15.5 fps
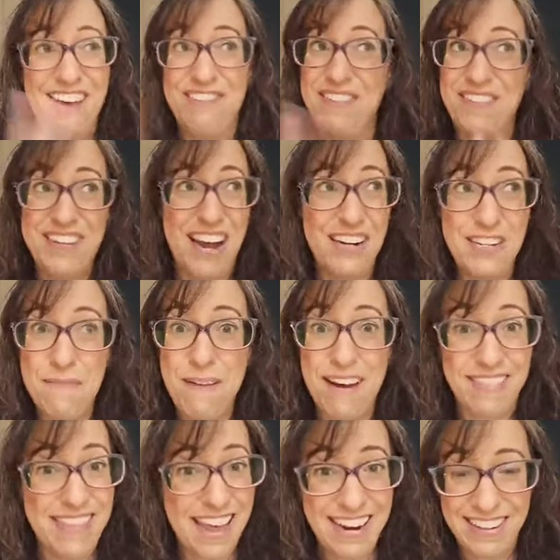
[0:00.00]
we've talked
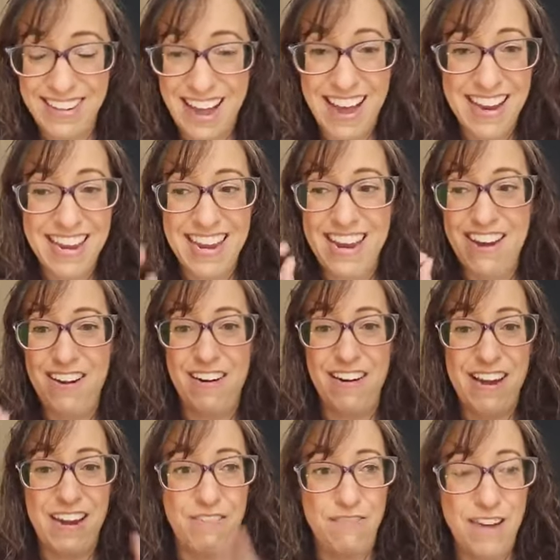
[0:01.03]
about that a lot here
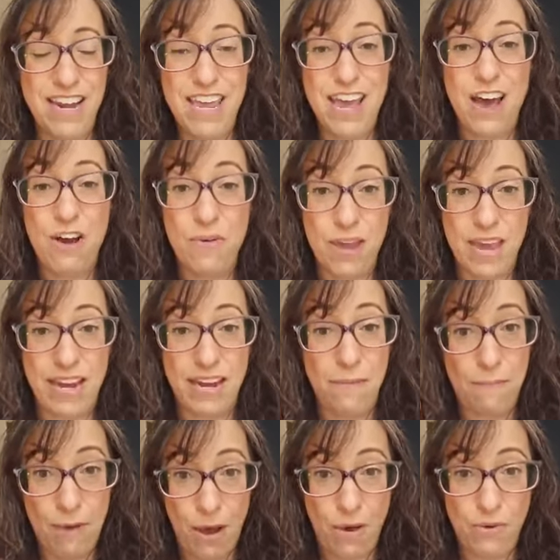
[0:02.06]
in video and
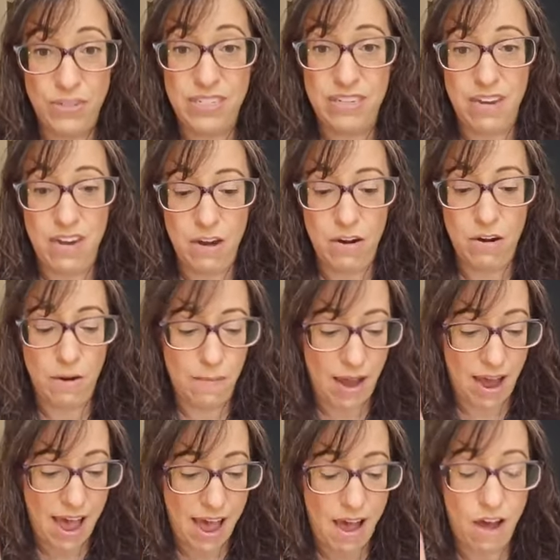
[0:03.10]
in post here
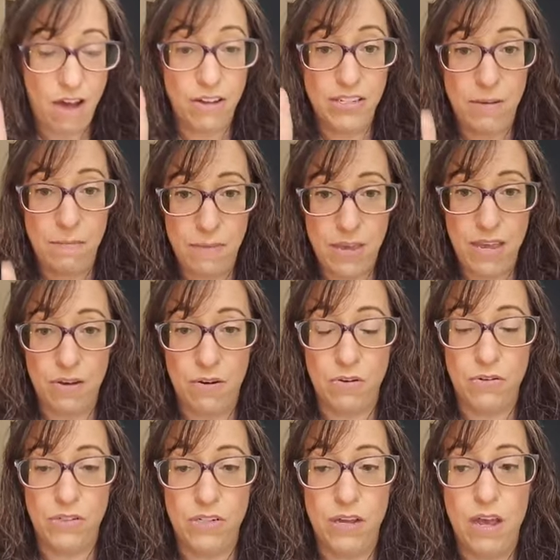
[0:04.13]
about how to
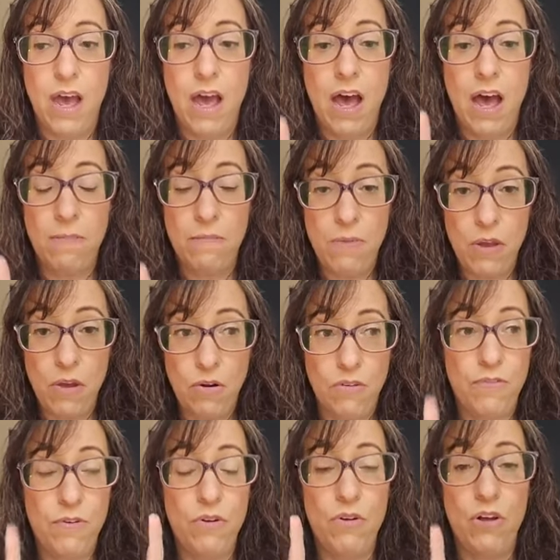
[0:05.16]
build a
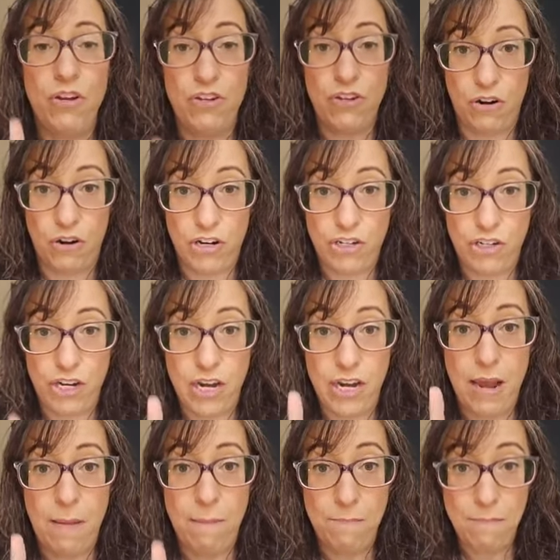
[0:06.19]
beautiful,
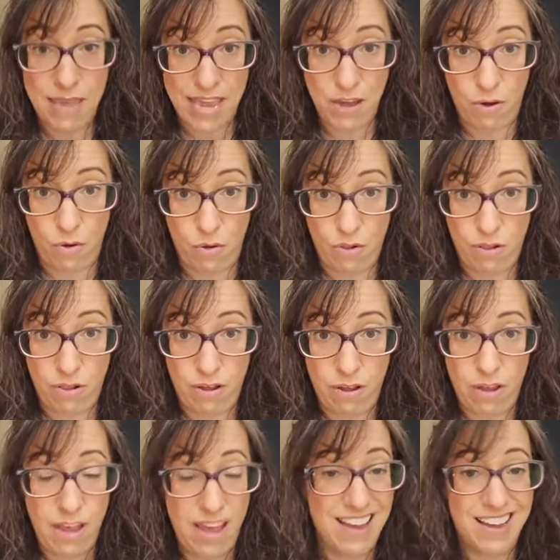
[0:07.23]
nourishing meal
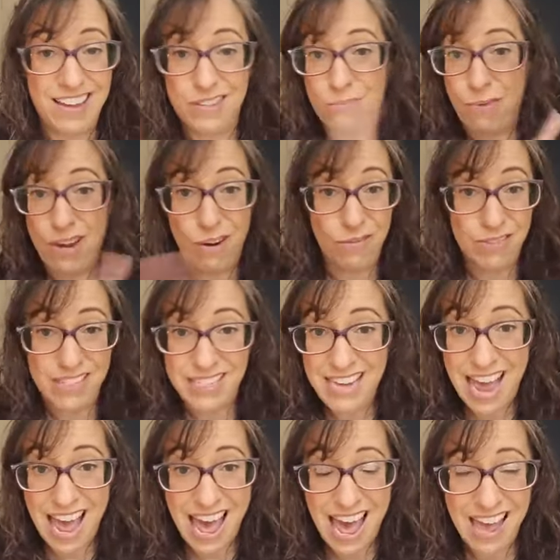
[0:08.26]
because we don't
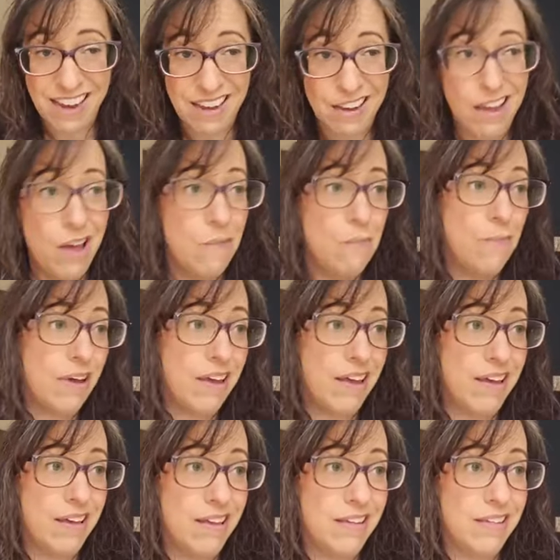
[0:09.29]
snack
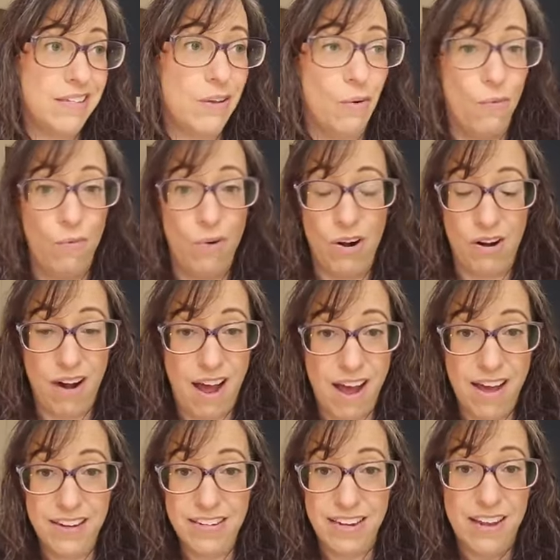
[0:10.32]
because we're
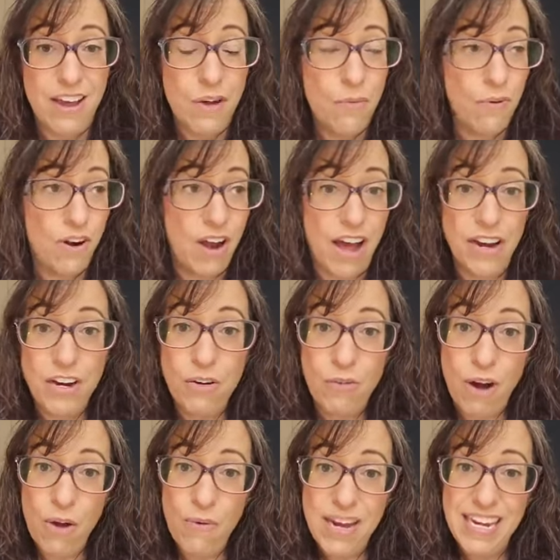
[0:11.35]
not, we're not a
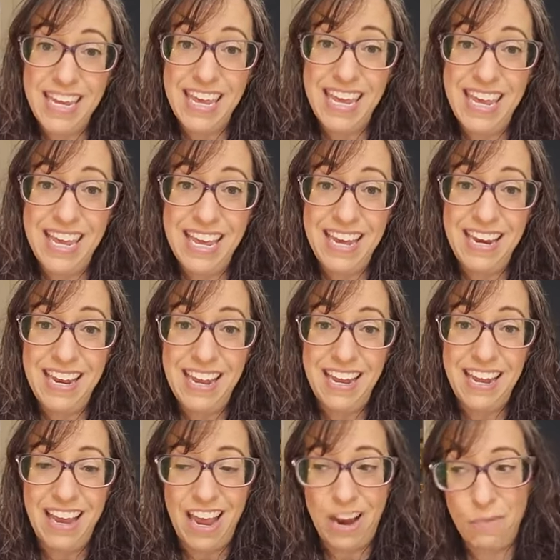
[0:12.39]
growing kid
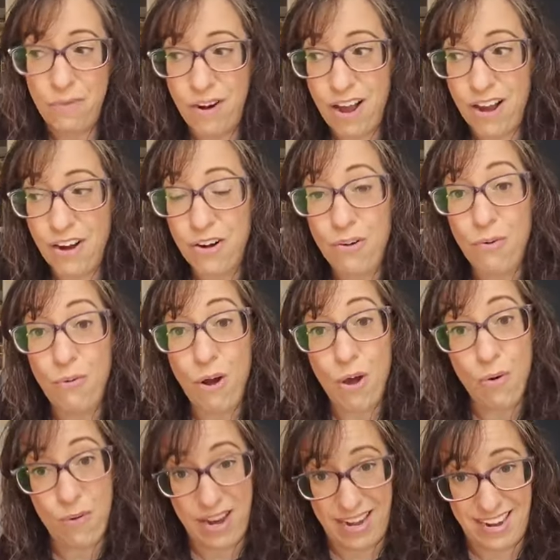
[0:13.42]
and we're not
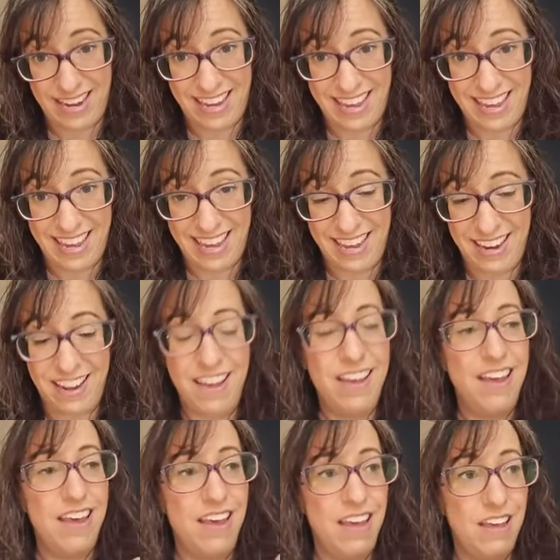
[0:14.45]
growing a kid.
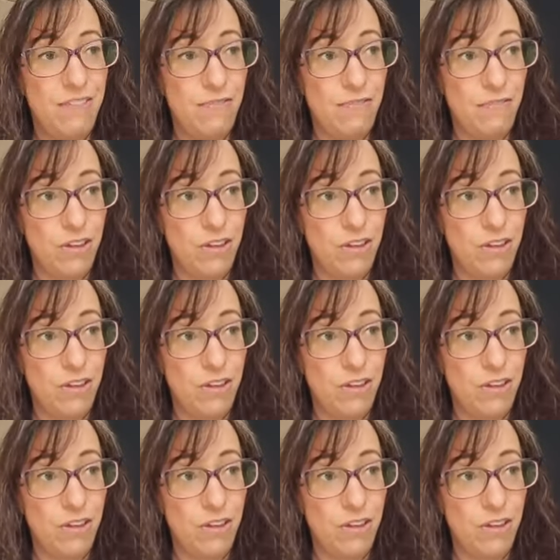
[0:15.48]
If